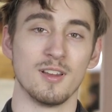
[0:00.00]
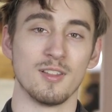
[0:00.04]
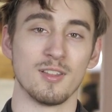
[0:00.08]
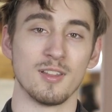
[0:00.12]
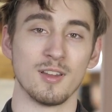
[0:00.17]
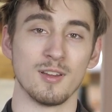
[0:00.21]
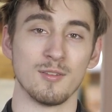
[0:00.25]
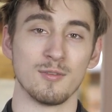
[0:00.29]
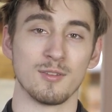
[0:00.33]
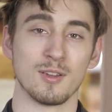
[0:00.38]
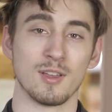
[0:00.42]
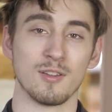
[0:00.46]

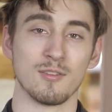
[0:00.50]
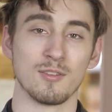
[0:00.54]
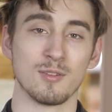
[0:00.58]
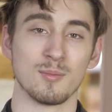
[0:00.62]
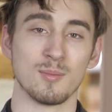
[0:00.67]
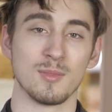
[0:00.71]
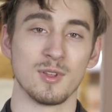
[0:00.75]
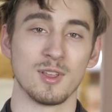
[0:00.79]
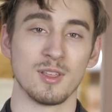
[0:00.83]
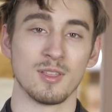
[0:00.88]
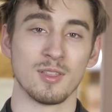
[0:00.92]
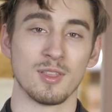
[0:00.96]
They have
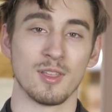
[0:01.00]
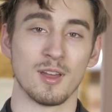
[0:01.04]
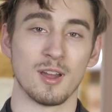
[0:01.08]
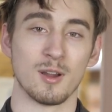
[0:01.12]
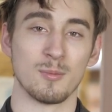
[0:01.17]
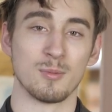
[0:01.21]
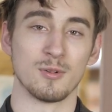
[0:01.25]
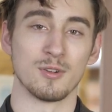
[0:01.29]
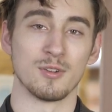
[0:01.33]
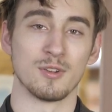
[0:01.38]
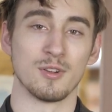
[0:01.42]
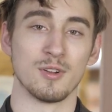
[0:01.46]
given me the
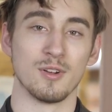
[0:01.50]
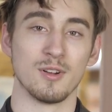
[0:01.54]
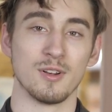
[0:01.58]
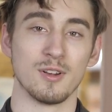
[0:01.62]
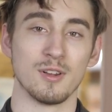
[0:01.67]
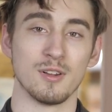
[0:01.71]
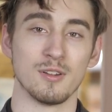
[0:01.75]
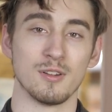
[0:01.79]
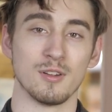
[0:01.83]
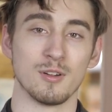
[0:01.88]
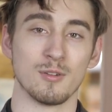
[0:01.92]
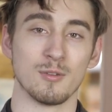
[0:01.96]

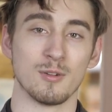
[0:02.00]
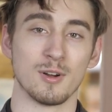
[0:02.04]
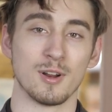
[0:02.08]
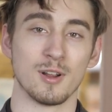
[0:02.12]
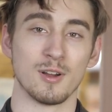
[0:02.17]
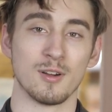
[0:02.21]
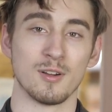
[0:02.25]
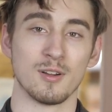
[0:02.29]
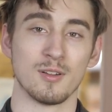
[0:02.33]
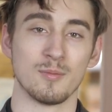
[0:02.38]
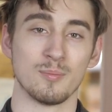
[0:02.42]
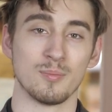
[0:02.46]
opportunity to
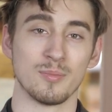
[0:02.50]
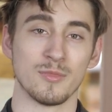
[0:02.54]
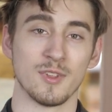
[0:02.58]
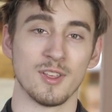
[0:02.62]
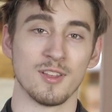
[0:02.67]
grow